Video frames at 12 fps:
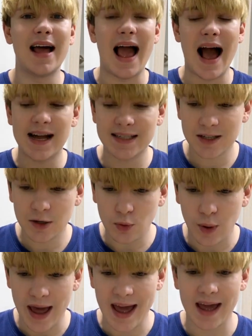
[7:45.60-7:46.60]
Ask
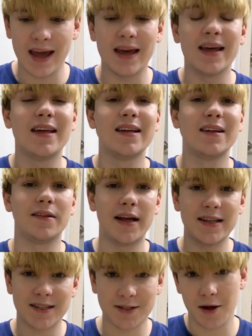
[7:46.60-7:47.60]
away,
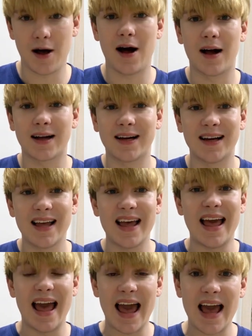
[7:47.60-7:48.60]
let's talk.
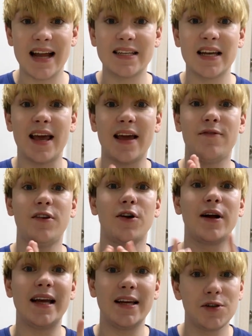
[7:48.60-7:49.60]
And if
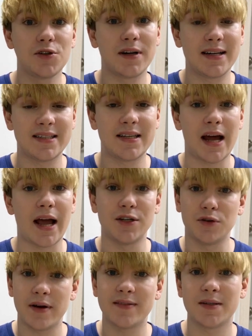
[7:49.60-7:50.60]
you're interested, I
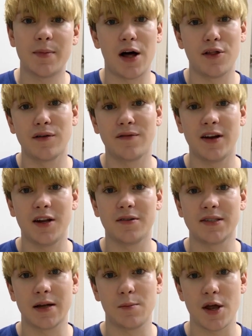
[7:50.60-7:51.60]
do have some other
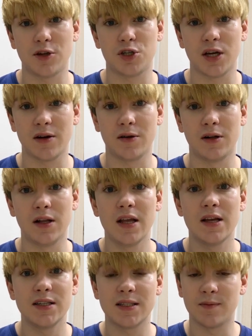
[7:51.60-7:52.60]
videos on my channel,
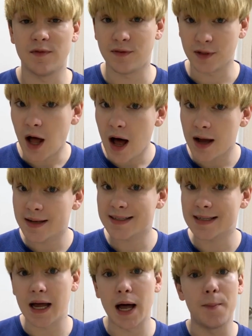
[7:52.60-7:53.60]
some
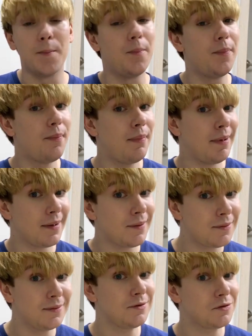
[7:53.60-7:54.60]
vlogs
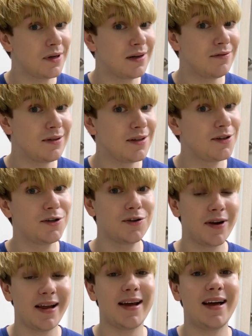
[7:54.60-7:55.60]
about travel in
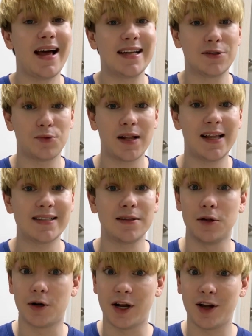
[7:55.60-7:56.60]
Korea, as well as
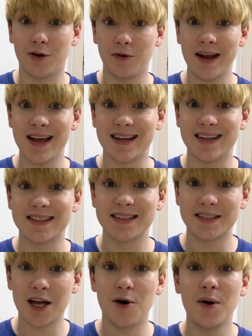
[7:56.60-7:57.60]
learning Korean.
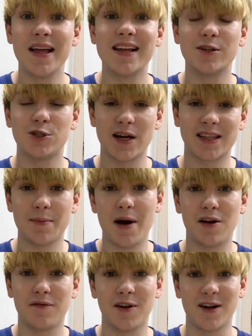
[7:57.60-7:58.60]
So check them
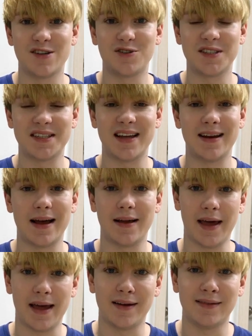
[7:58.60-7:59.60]
out if you're interested.
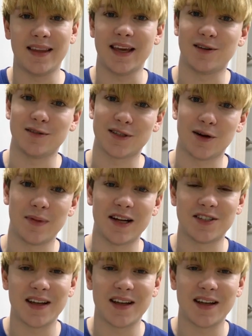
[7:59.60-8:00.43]
Again, thank you so much.